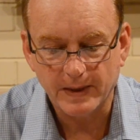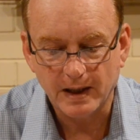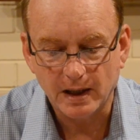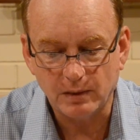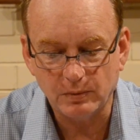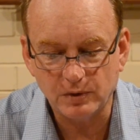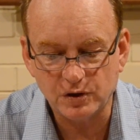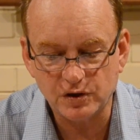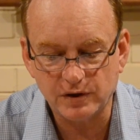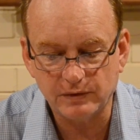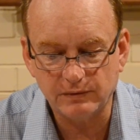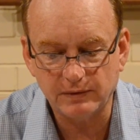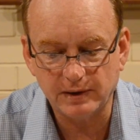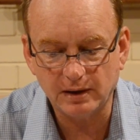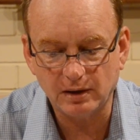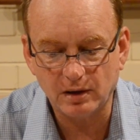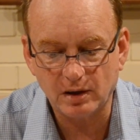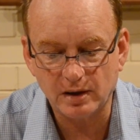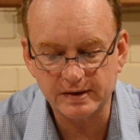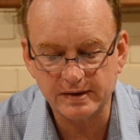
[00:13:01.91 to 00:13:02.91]
in which he
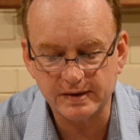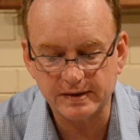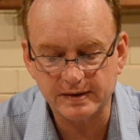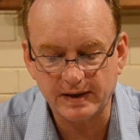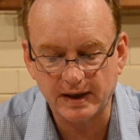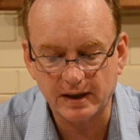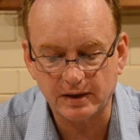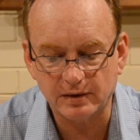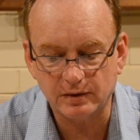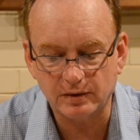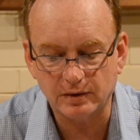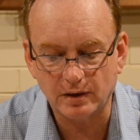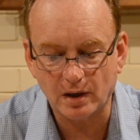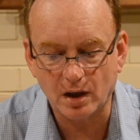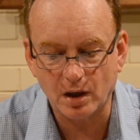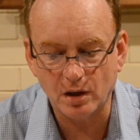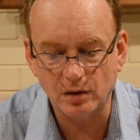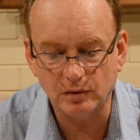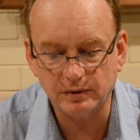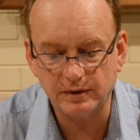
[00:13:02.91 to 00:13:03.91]
realises that
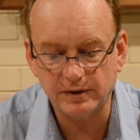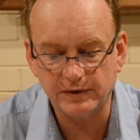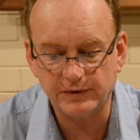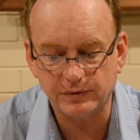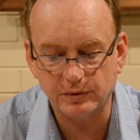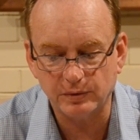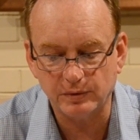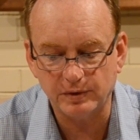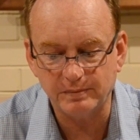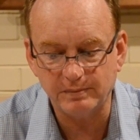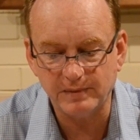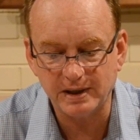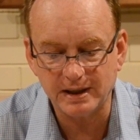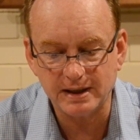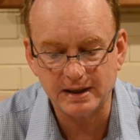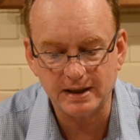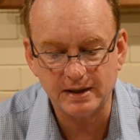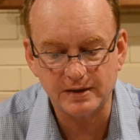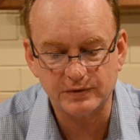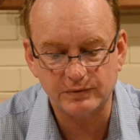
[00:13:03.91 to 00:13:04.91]
only through
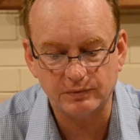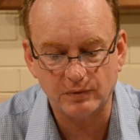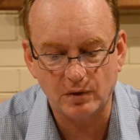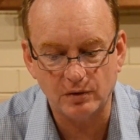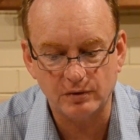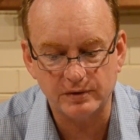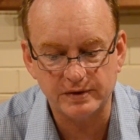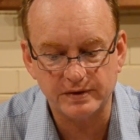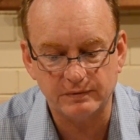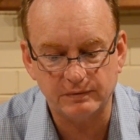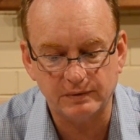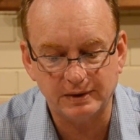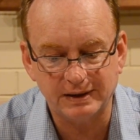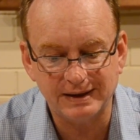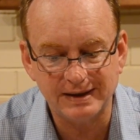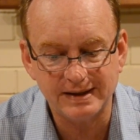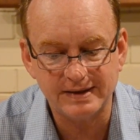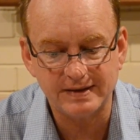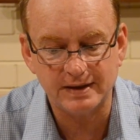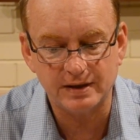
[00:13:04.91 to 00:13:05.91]
admitting his wrongs and
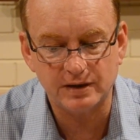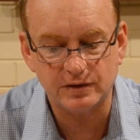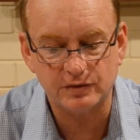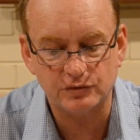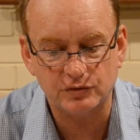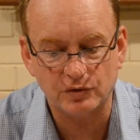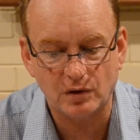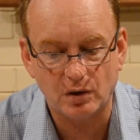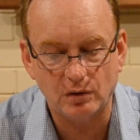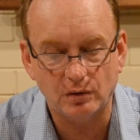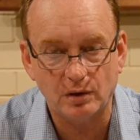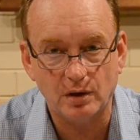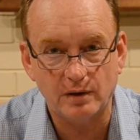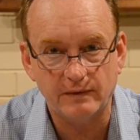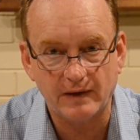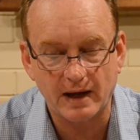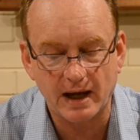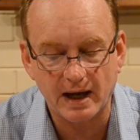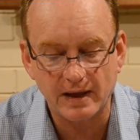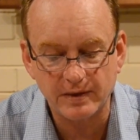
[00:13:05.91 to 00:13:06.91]
releasing control
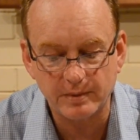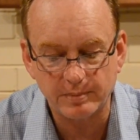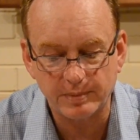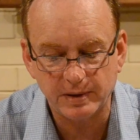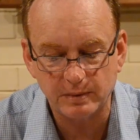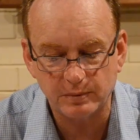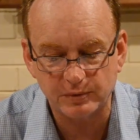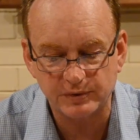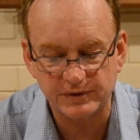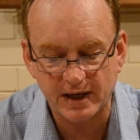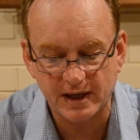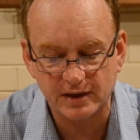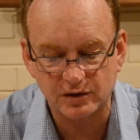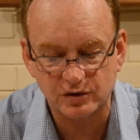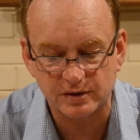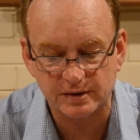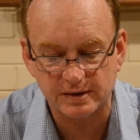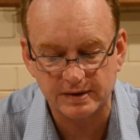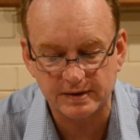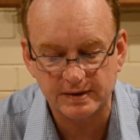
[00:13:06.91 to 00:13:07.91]
over other people's
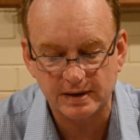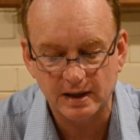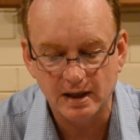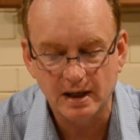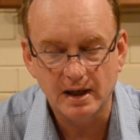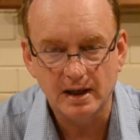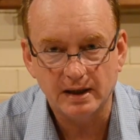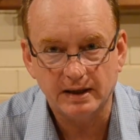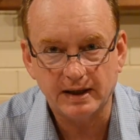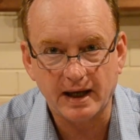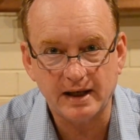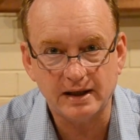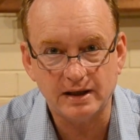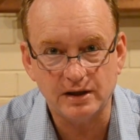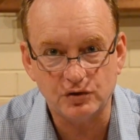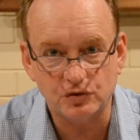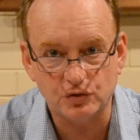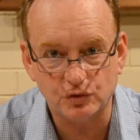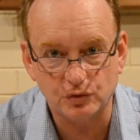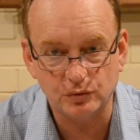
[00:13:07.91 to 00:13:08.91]
actions can
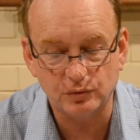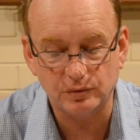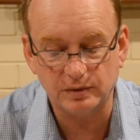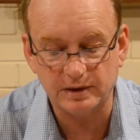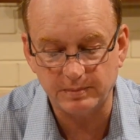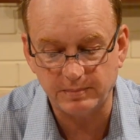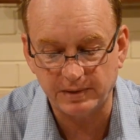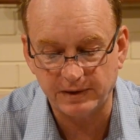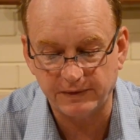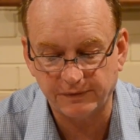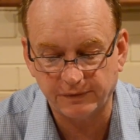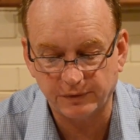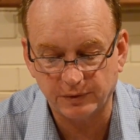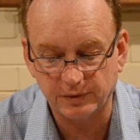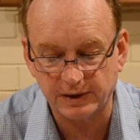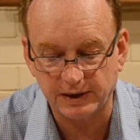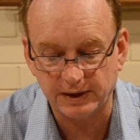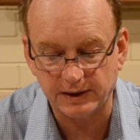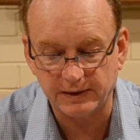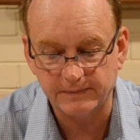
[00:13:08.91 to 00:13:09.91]
he truly be
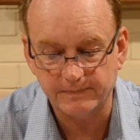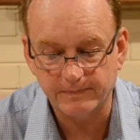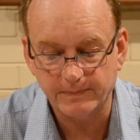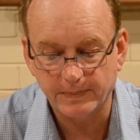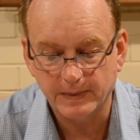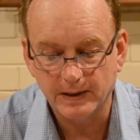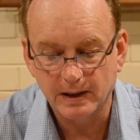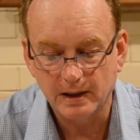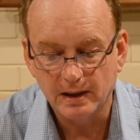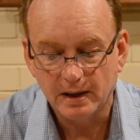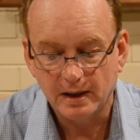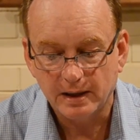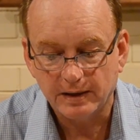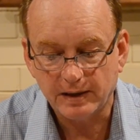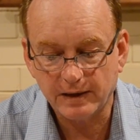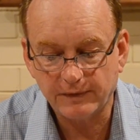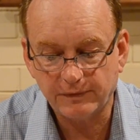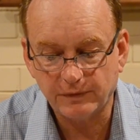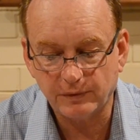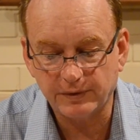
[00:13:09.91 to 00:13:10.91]
free.
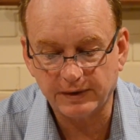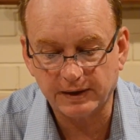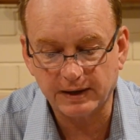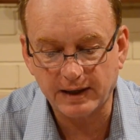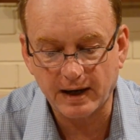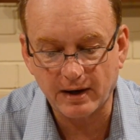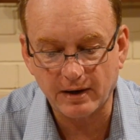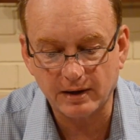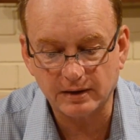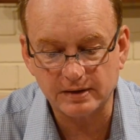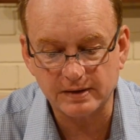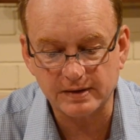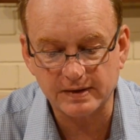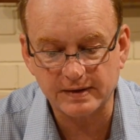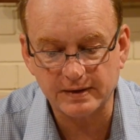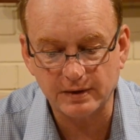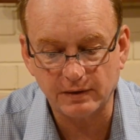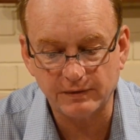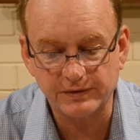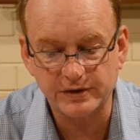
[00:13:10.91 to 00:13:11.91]
Therefore, the character's
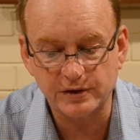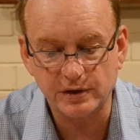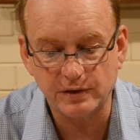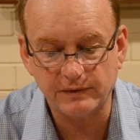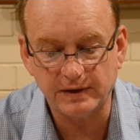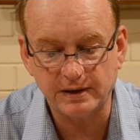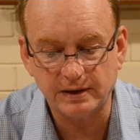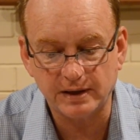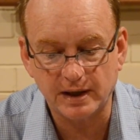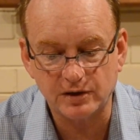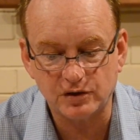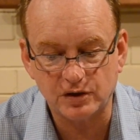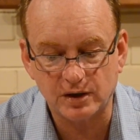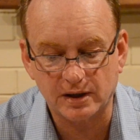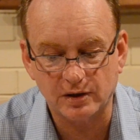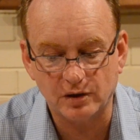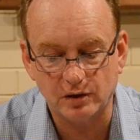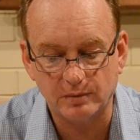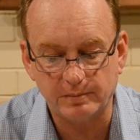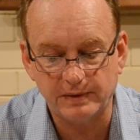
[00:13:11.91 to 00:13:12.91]
self-serving nature
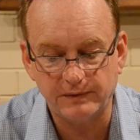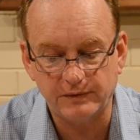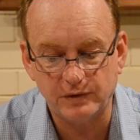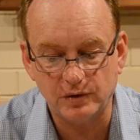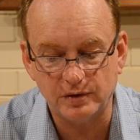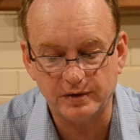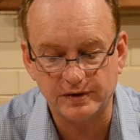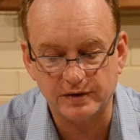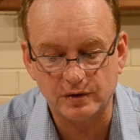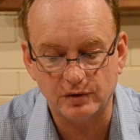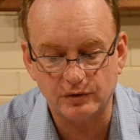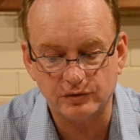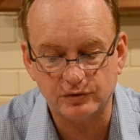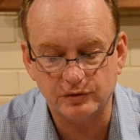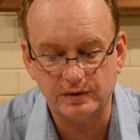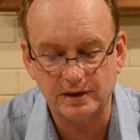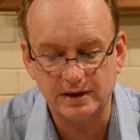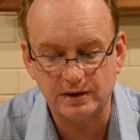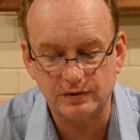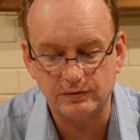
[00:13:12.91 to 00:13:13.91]
cannot be viewed as
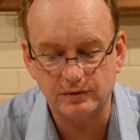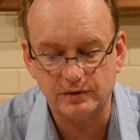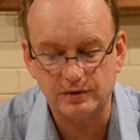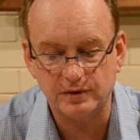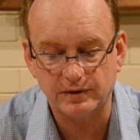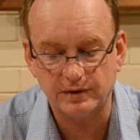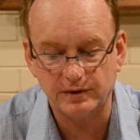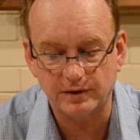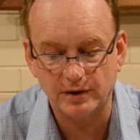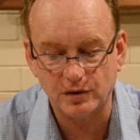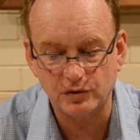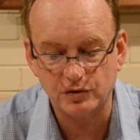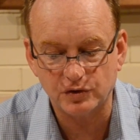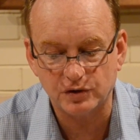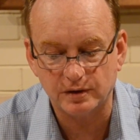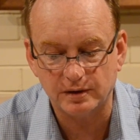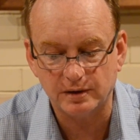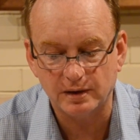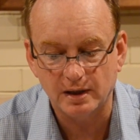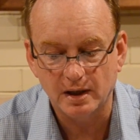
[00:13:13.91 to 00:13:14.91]
contradictory to the
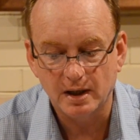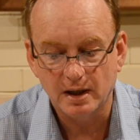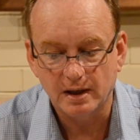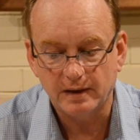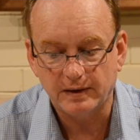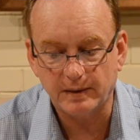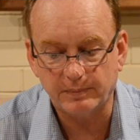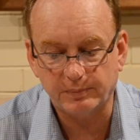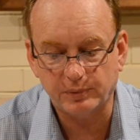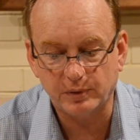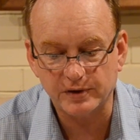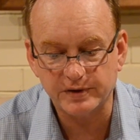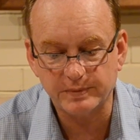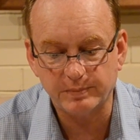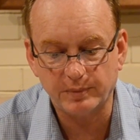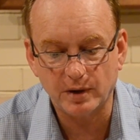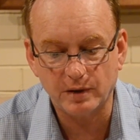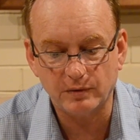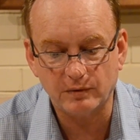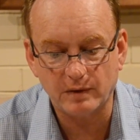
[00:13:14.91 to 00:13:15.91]
notion that
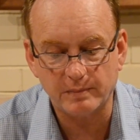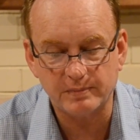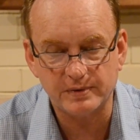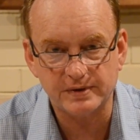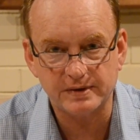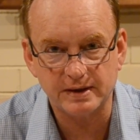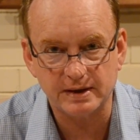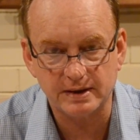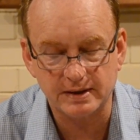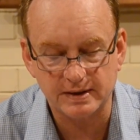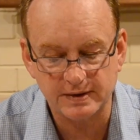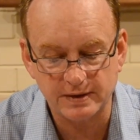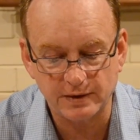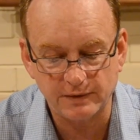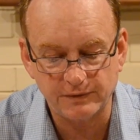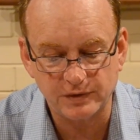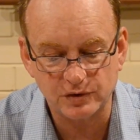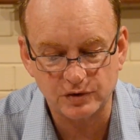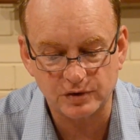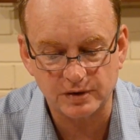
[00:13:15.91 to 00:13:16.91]
Prospero represents
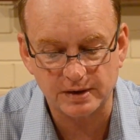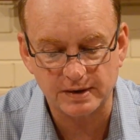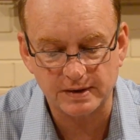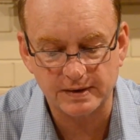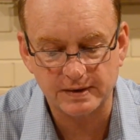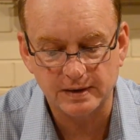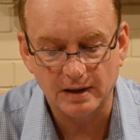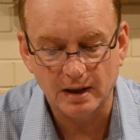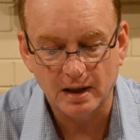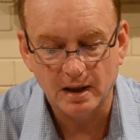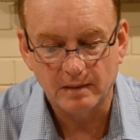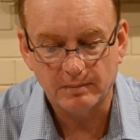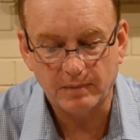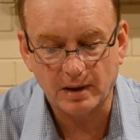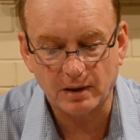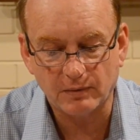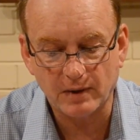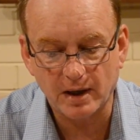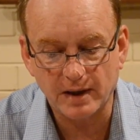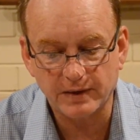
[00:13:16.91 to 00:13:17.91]
selfishness,
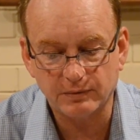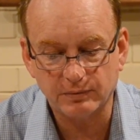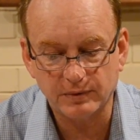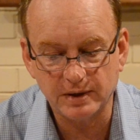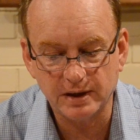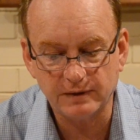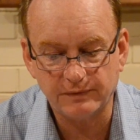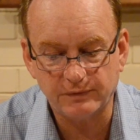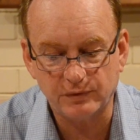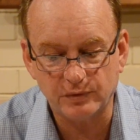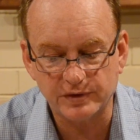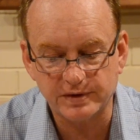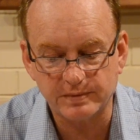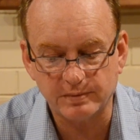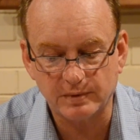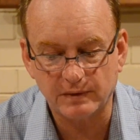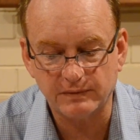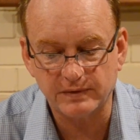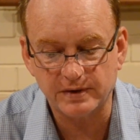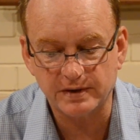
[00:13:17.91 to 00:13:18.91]
but rather
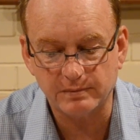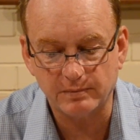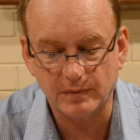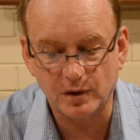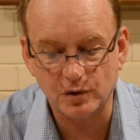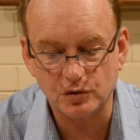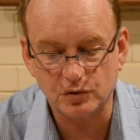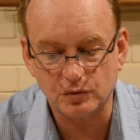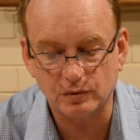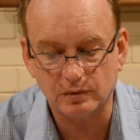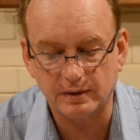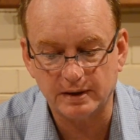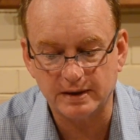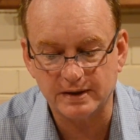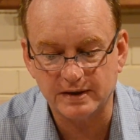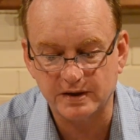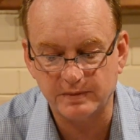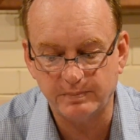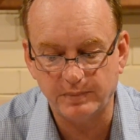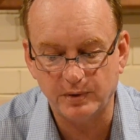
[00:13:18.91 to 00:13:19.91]
reinforcement of his emotional
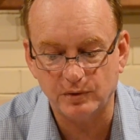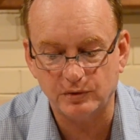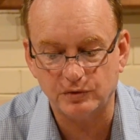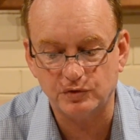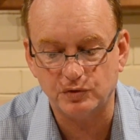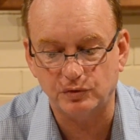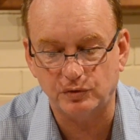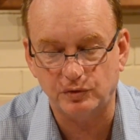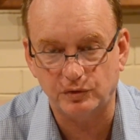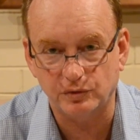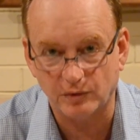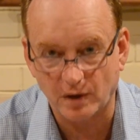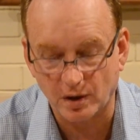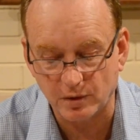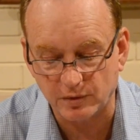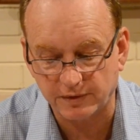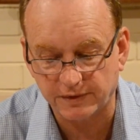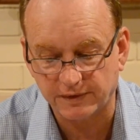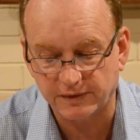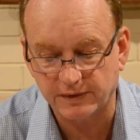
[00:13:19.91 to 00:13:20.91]
and spiritual
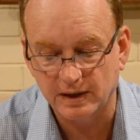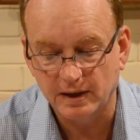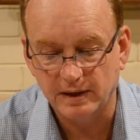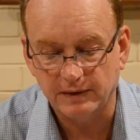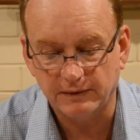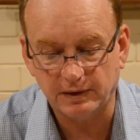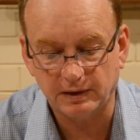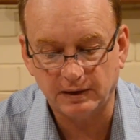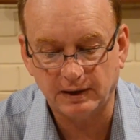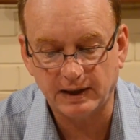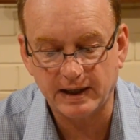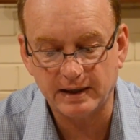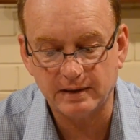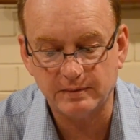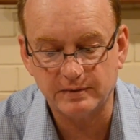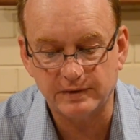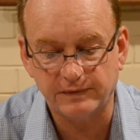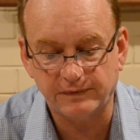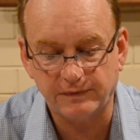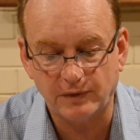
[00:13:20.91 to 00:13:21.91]
growth that allowed
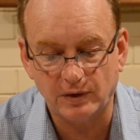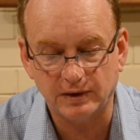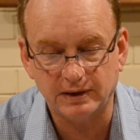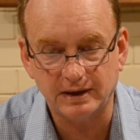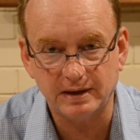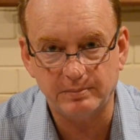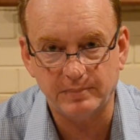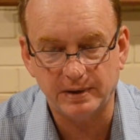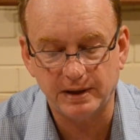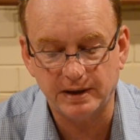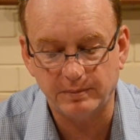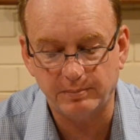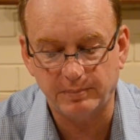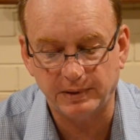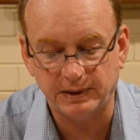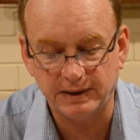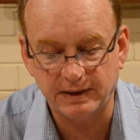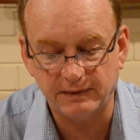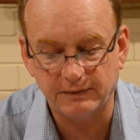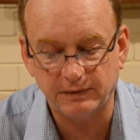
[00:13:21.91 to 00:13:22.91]
him to finally be the
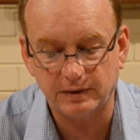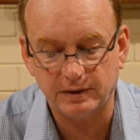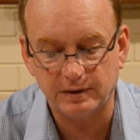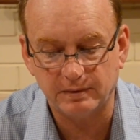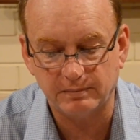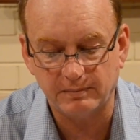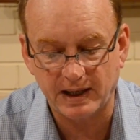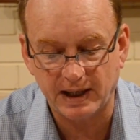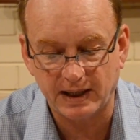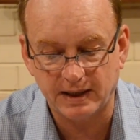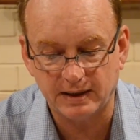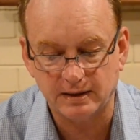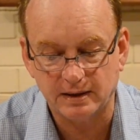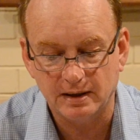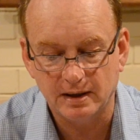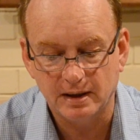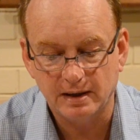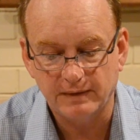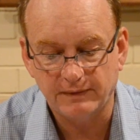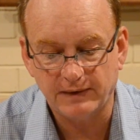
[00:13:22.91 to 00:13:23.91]
benevolent man
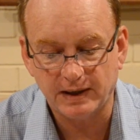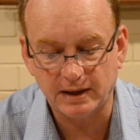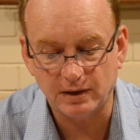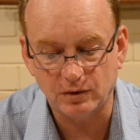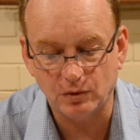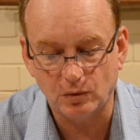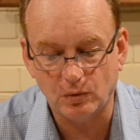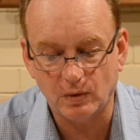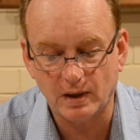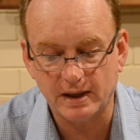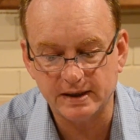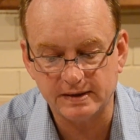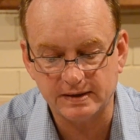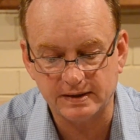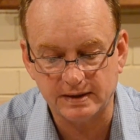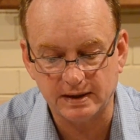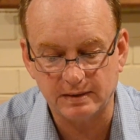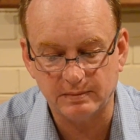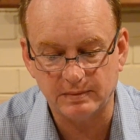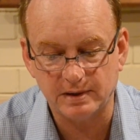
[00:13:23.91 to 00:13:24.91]
that he'd always
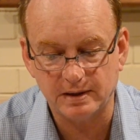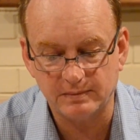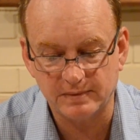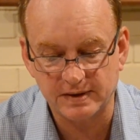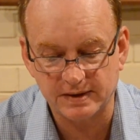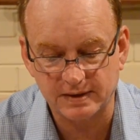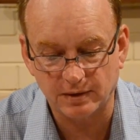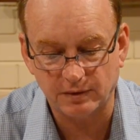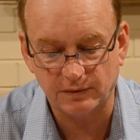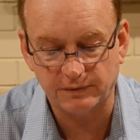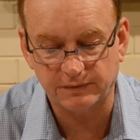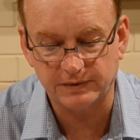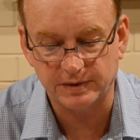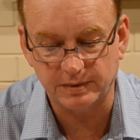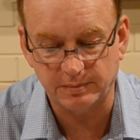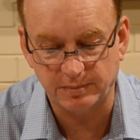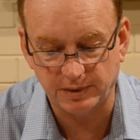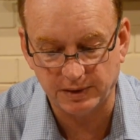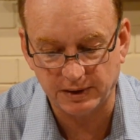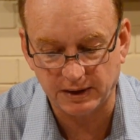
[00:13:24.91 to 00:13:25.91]
deemed himself to
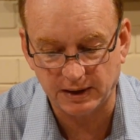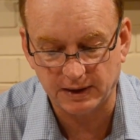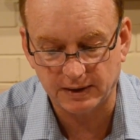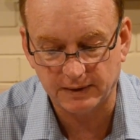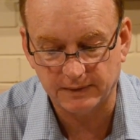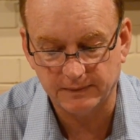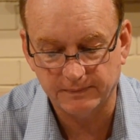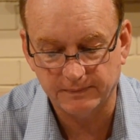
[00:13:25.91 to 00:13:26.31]
be."